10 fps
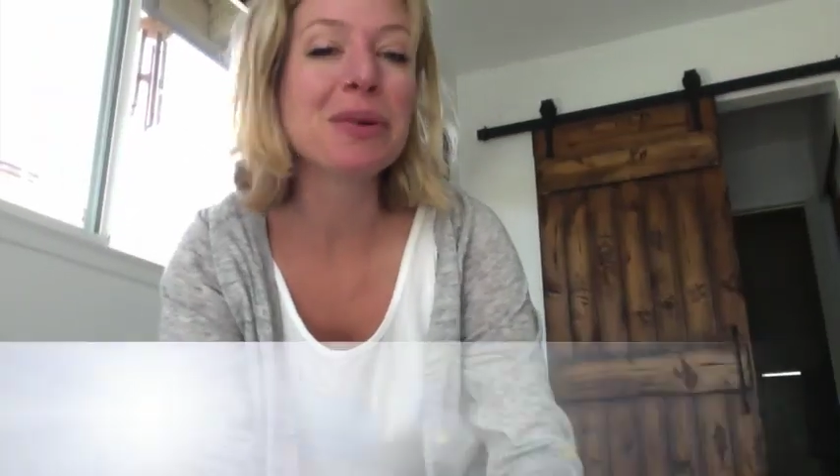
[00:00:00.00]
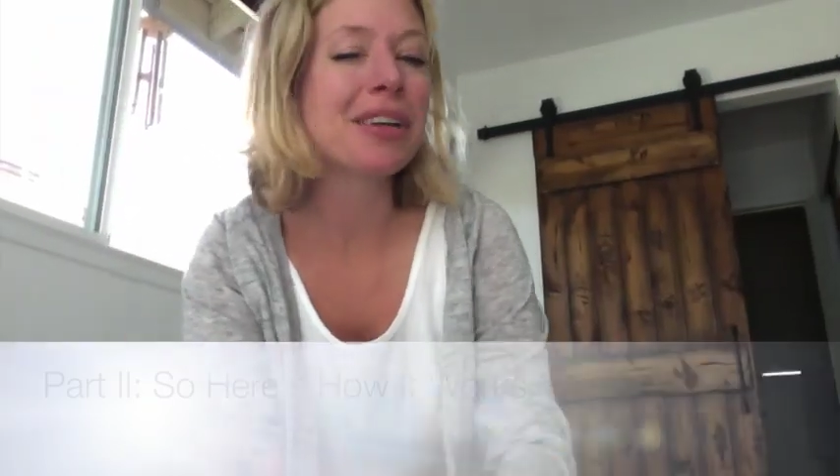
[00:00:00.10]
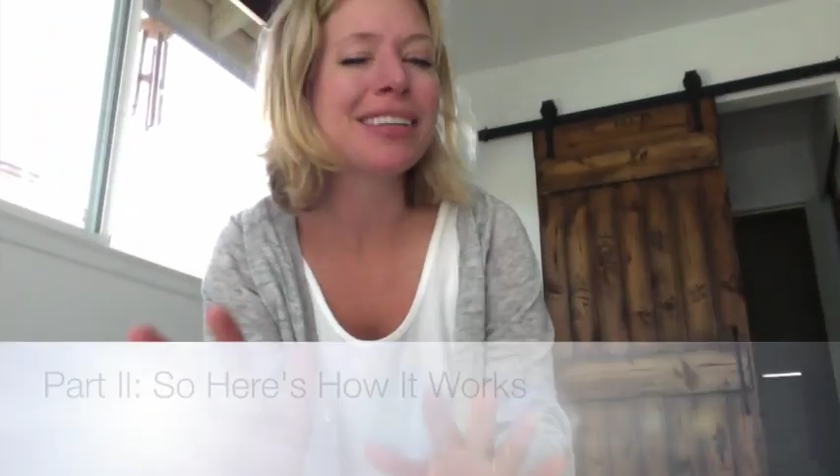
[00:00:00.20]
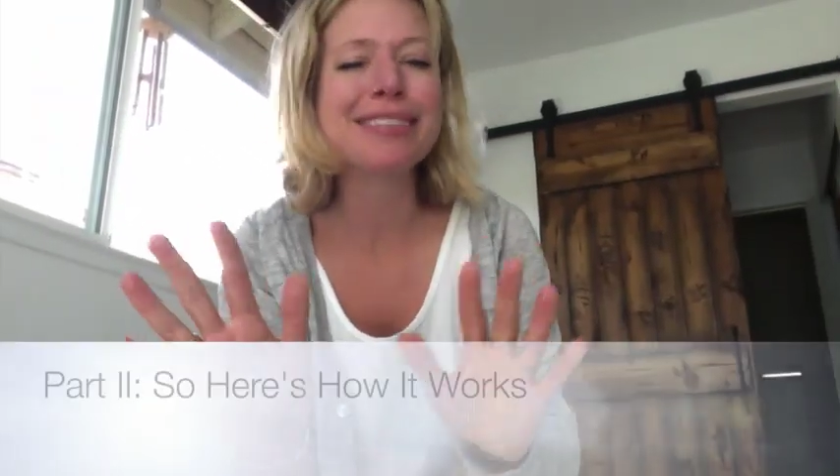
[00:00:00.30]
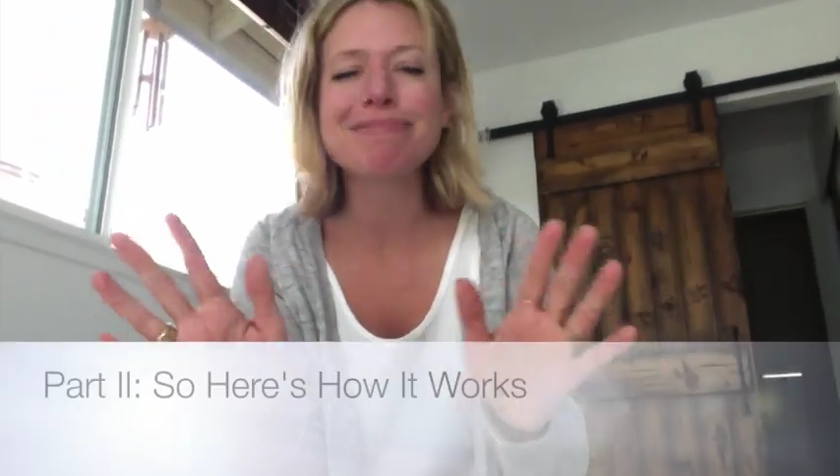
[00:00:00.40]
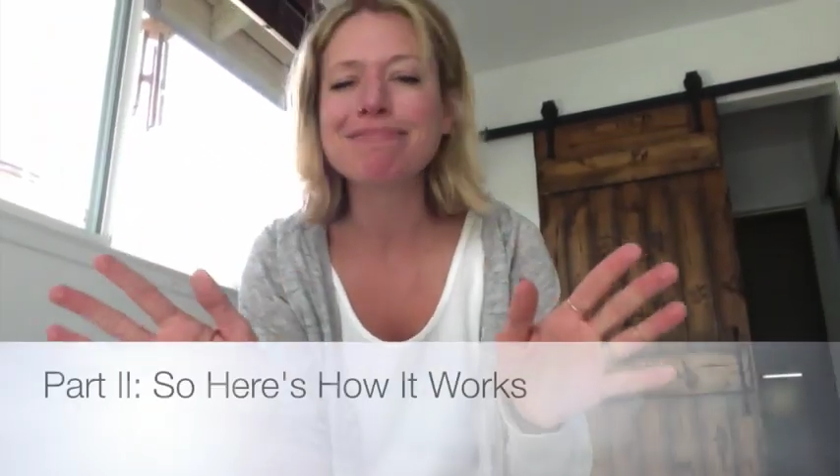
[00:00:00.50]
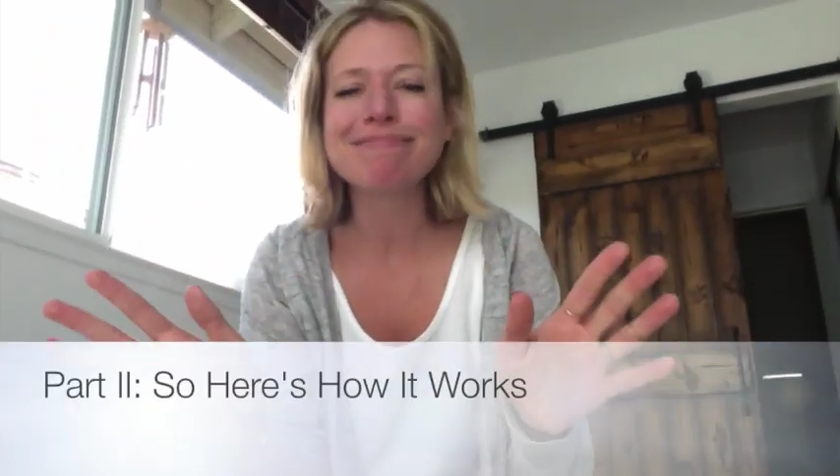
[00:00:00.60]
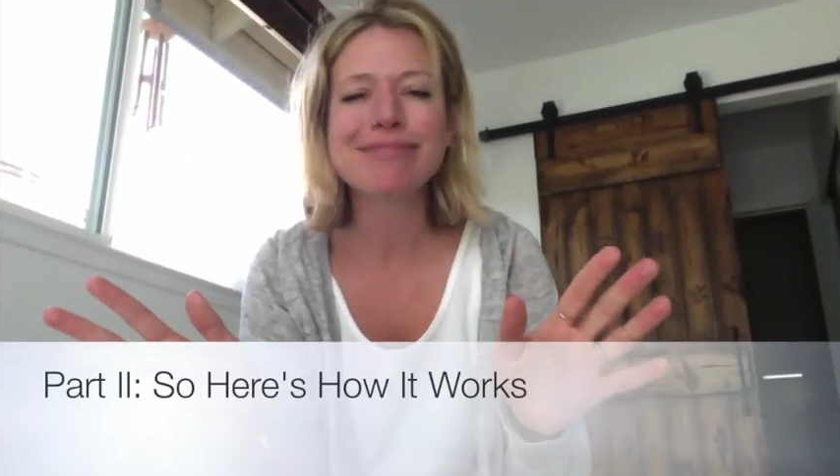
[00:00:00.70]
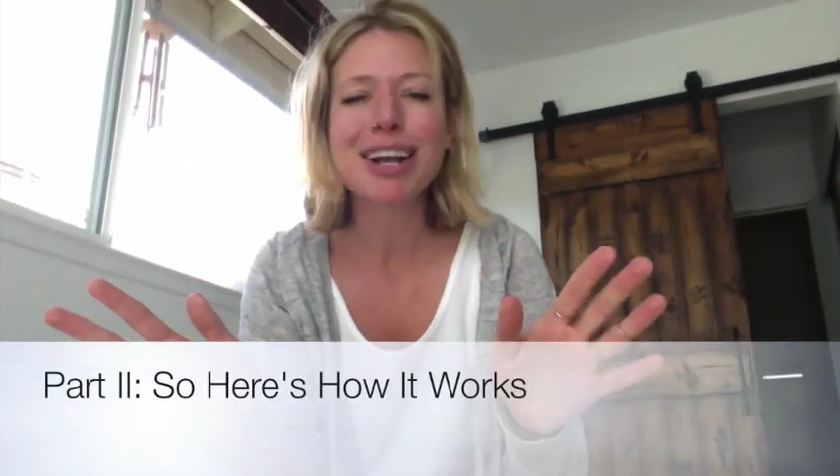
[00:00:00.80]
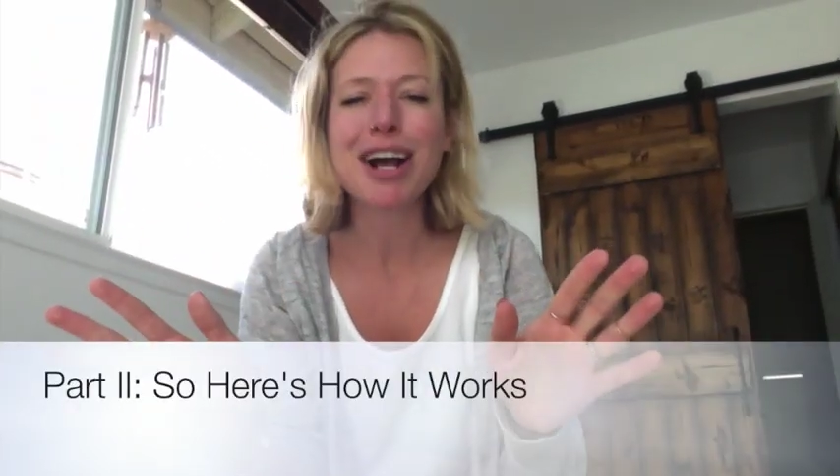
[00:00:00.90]
and we're going to
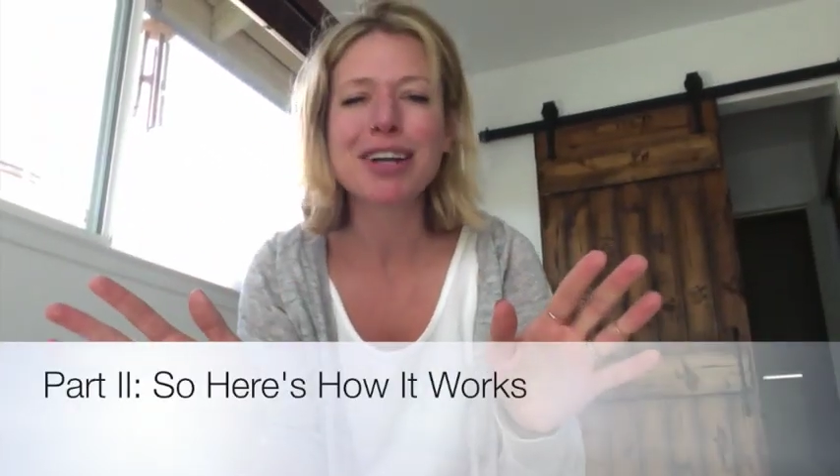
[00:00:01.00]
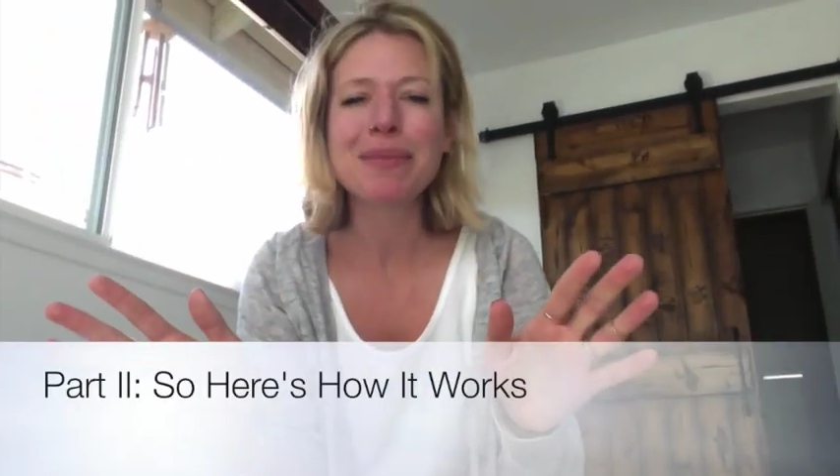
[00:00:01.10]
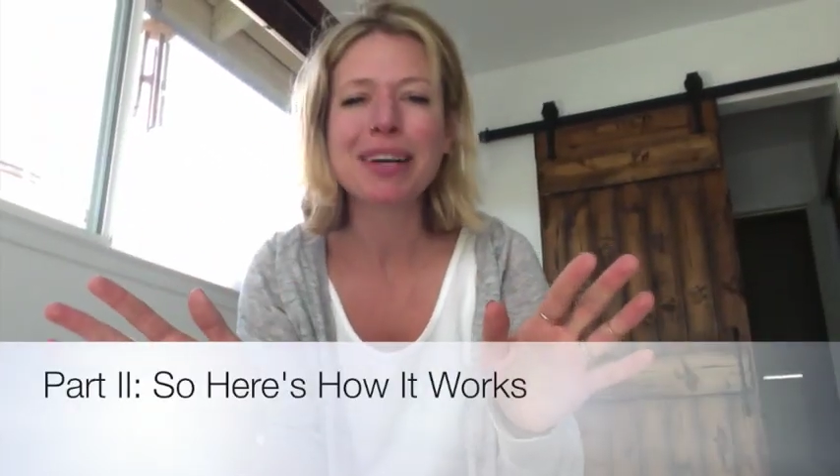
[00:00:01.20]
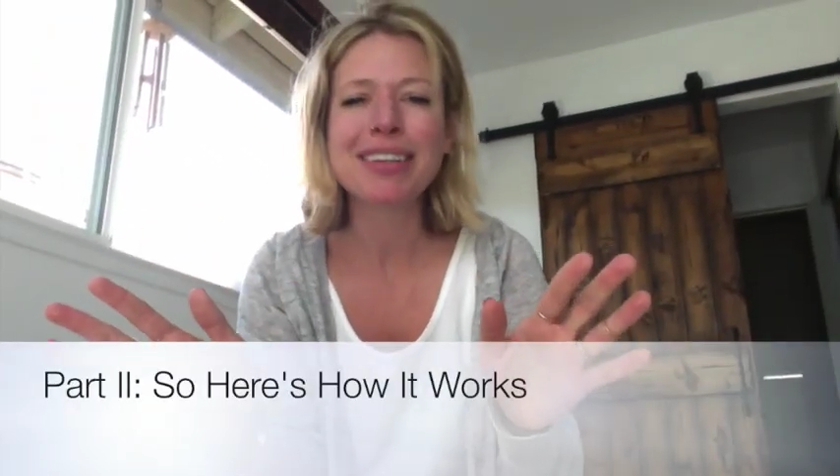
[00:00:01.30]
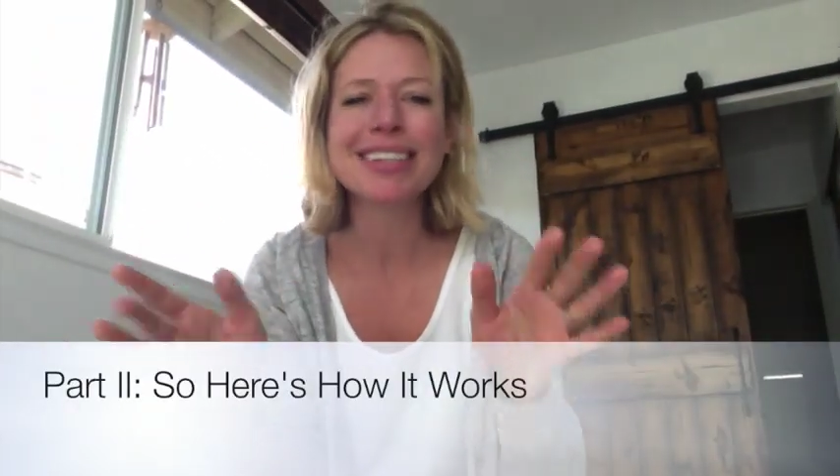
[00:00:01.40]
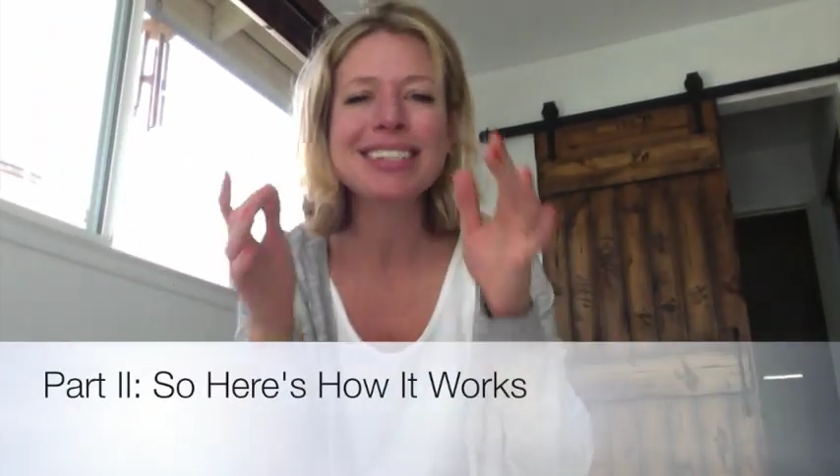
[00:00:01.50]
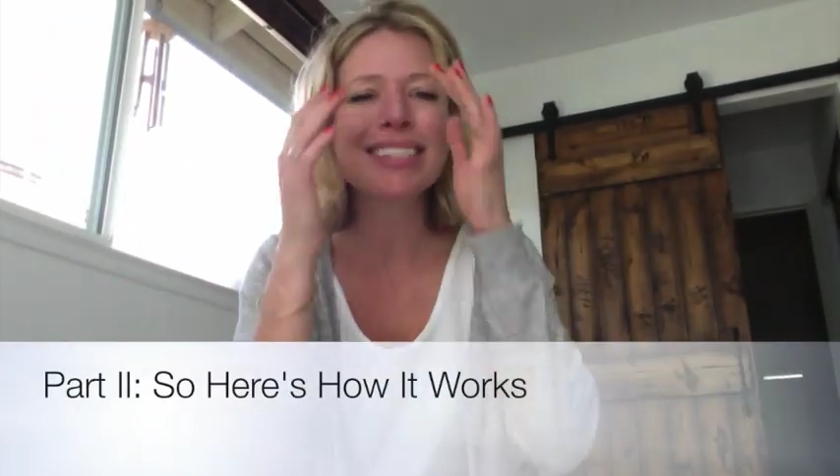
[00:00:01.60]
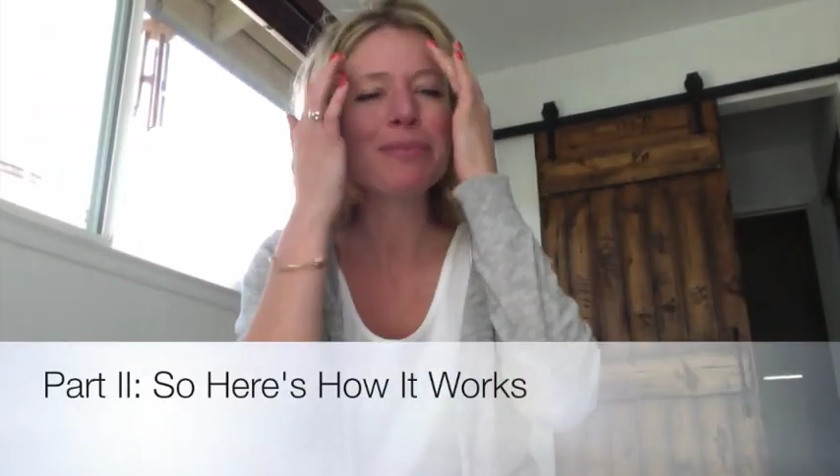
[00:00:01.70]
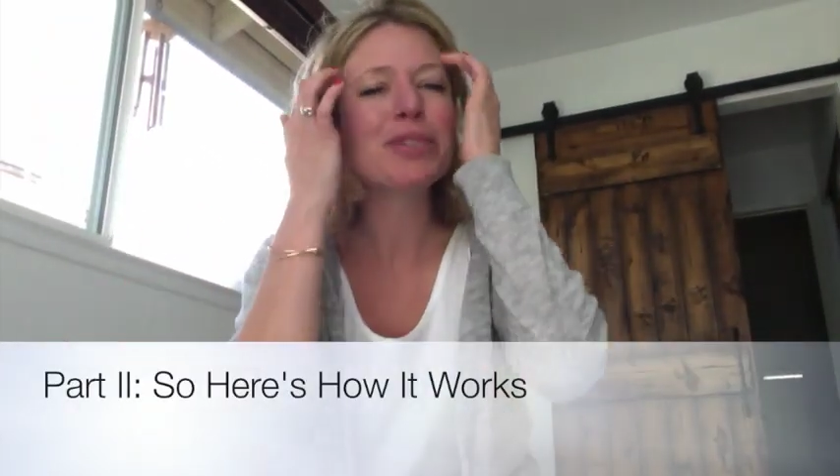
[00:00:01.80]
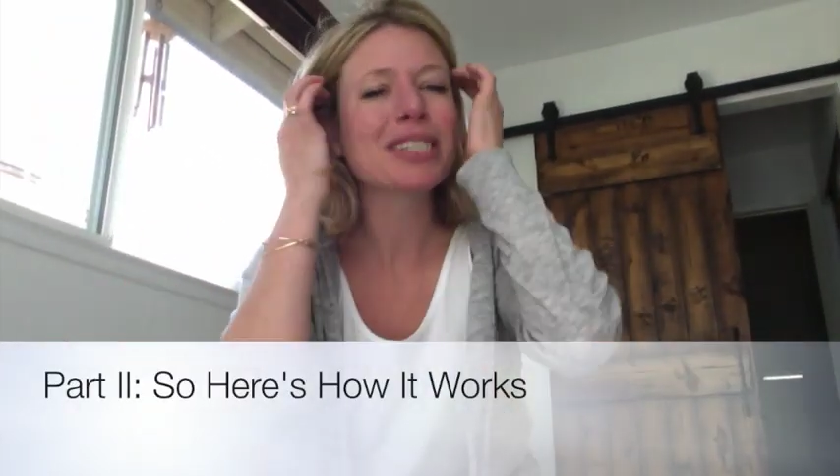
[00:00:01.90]
talk about this,
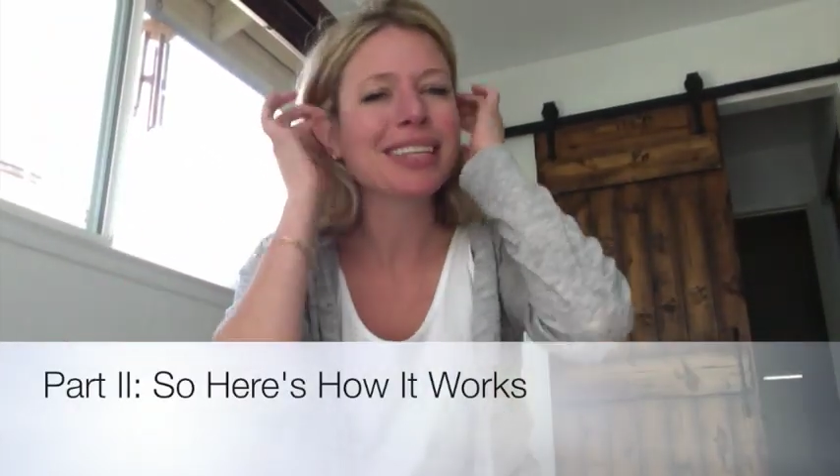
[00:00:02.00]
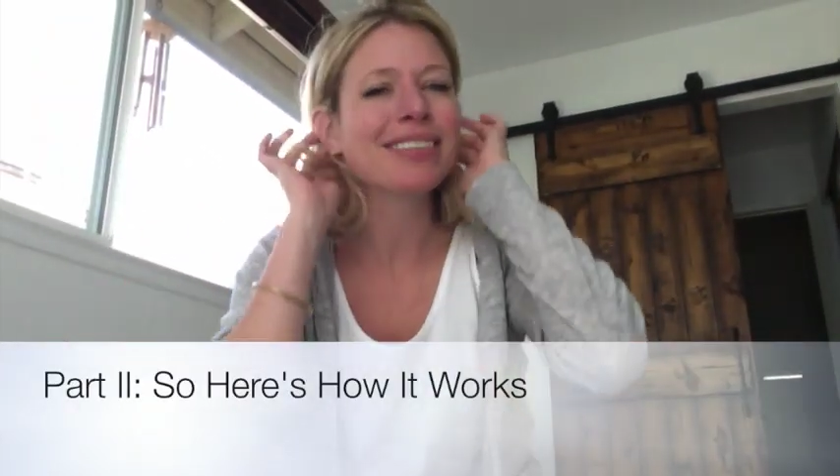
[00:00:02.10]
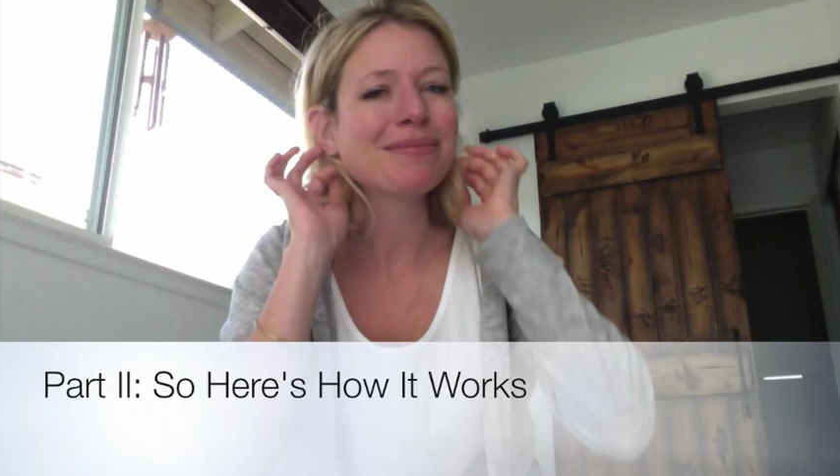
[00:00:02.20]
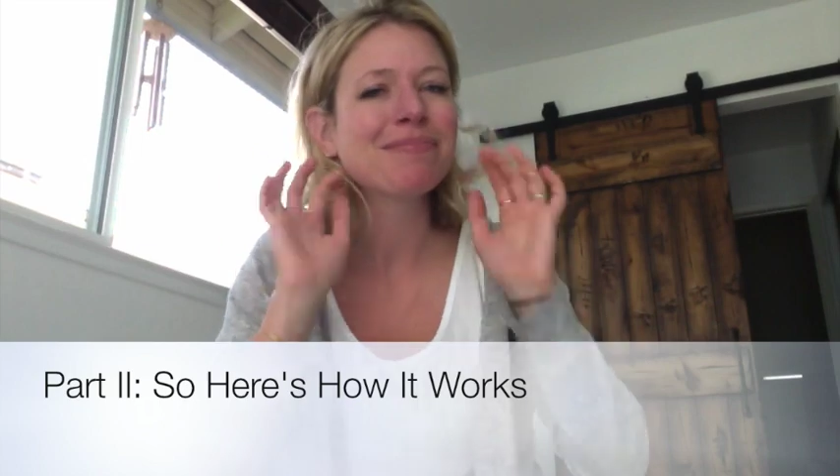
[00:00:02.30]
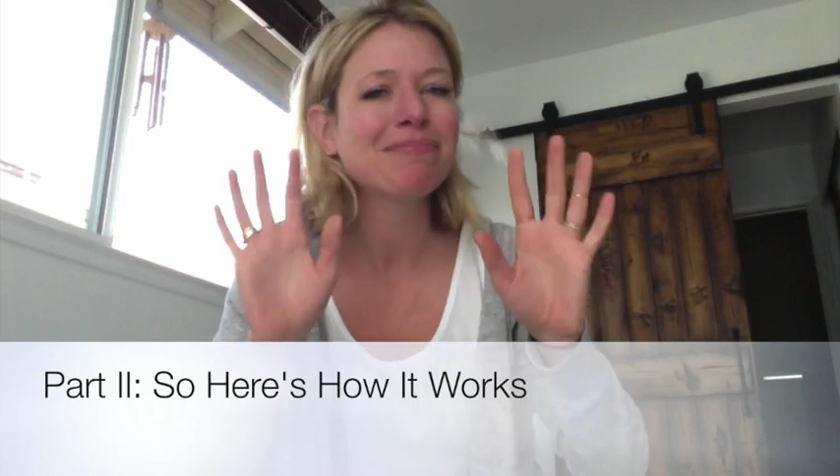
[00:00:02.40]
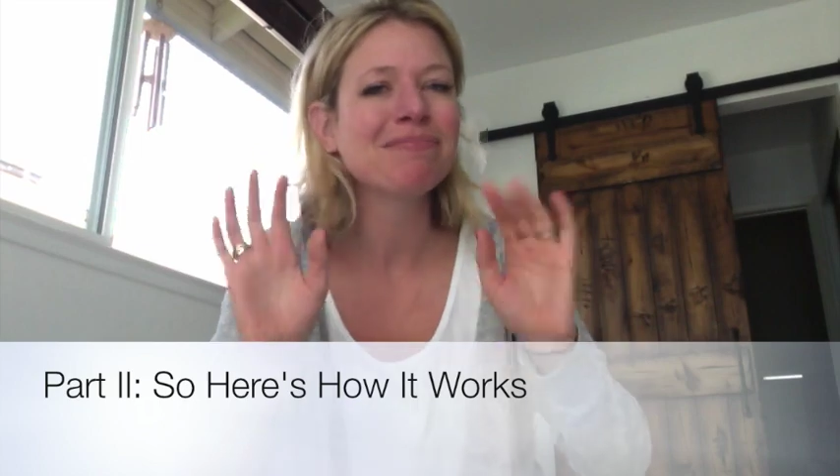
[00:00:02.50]
I'm just going to